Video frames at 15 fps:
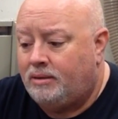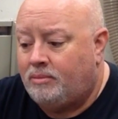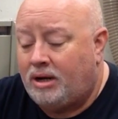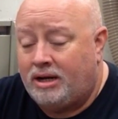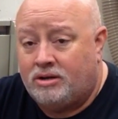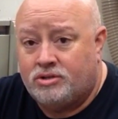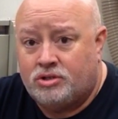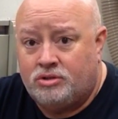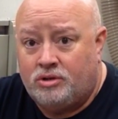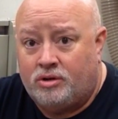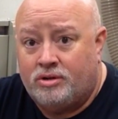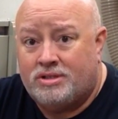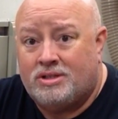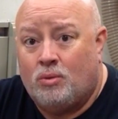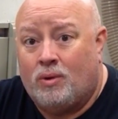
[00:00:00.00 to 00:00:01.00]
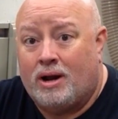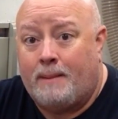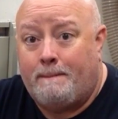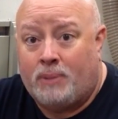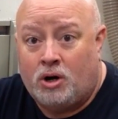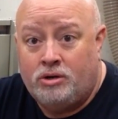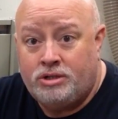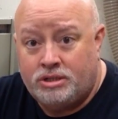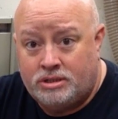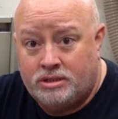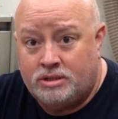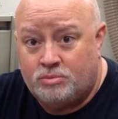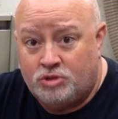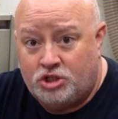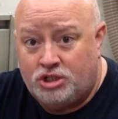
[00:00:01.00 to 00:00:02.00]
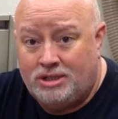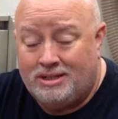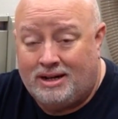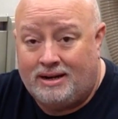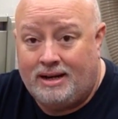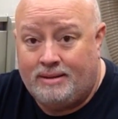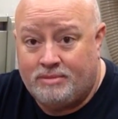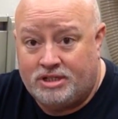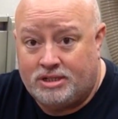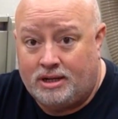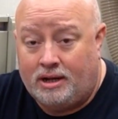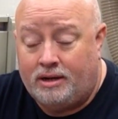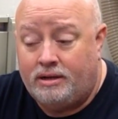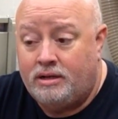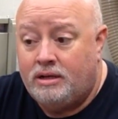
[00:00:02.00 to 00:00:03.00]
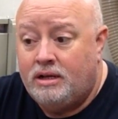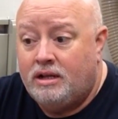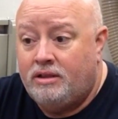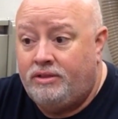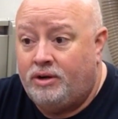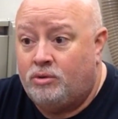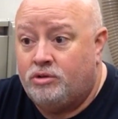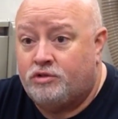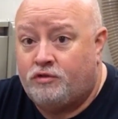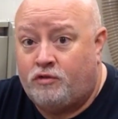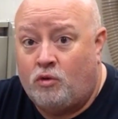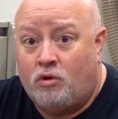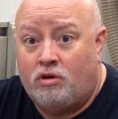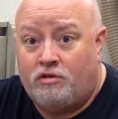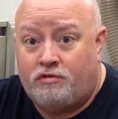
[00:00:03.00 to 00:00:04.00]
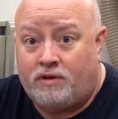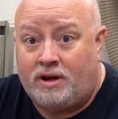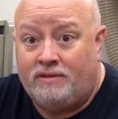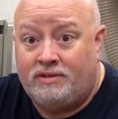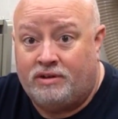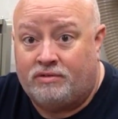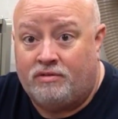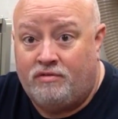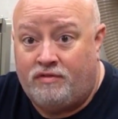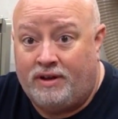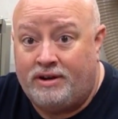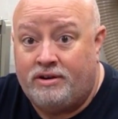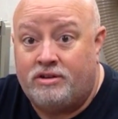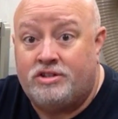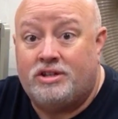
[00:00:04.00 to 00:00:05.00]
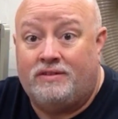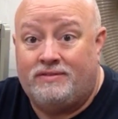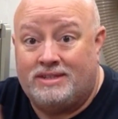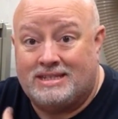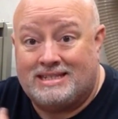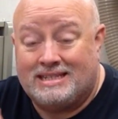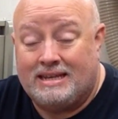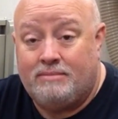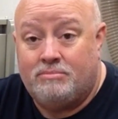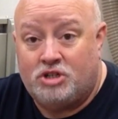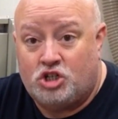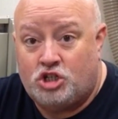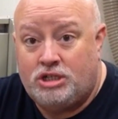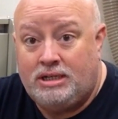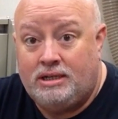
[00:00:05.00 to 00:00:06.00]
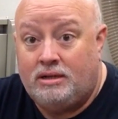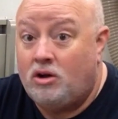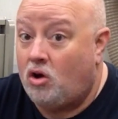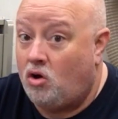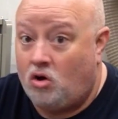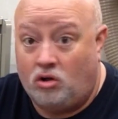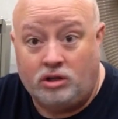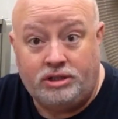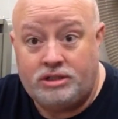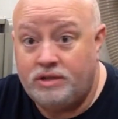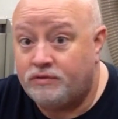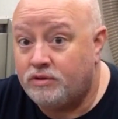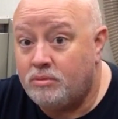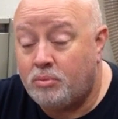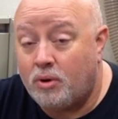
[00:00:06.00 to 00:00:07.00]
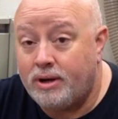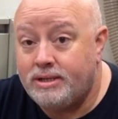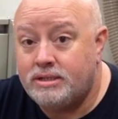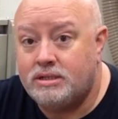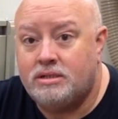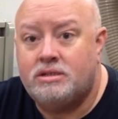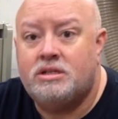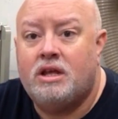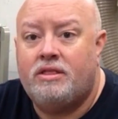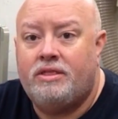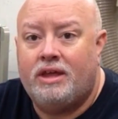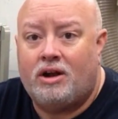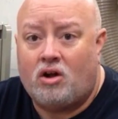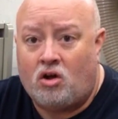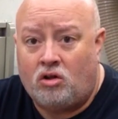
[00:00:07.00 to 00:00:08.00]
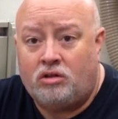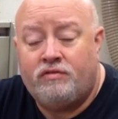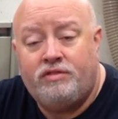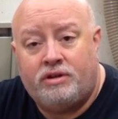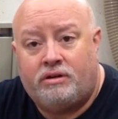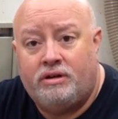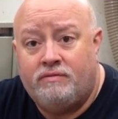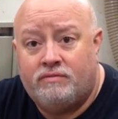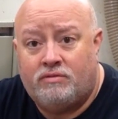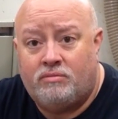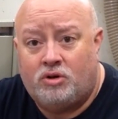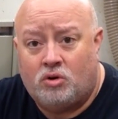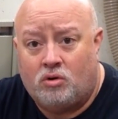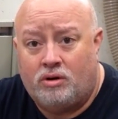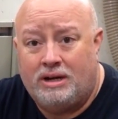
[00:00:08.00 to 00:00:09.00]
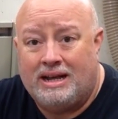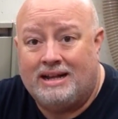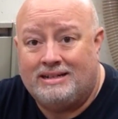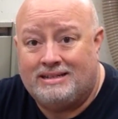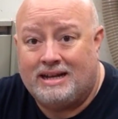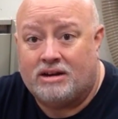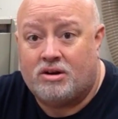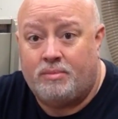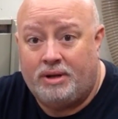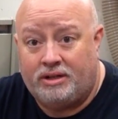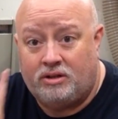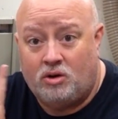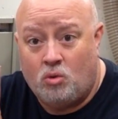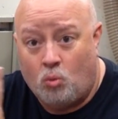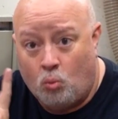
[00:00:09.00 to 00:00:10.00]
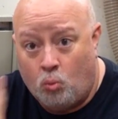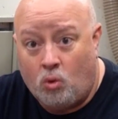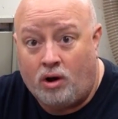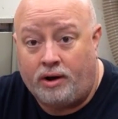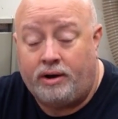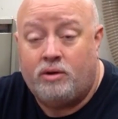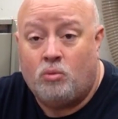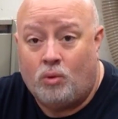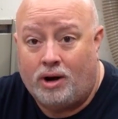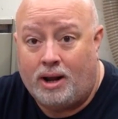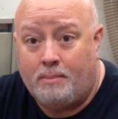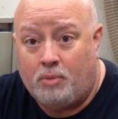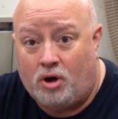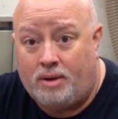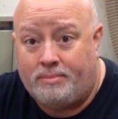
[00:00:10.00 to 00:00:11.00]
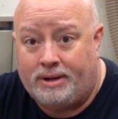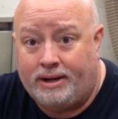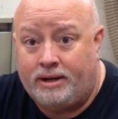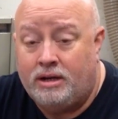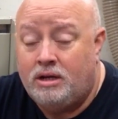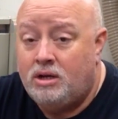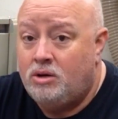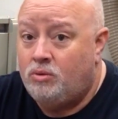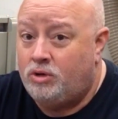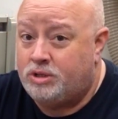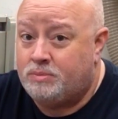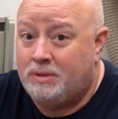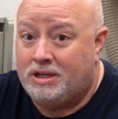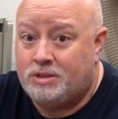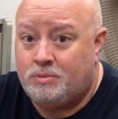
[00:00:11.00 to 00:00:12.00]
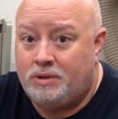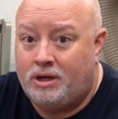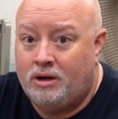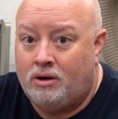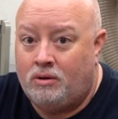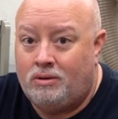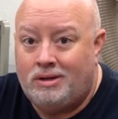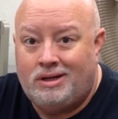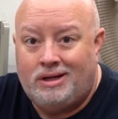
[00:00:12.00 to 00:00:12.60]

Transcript: I also noticed that when I purchased this machine on Amazon, there was 4 or 5 different vendors of the same machine, all at different prices, that all of their inventory got decremented one when I bought mine, which makes me go,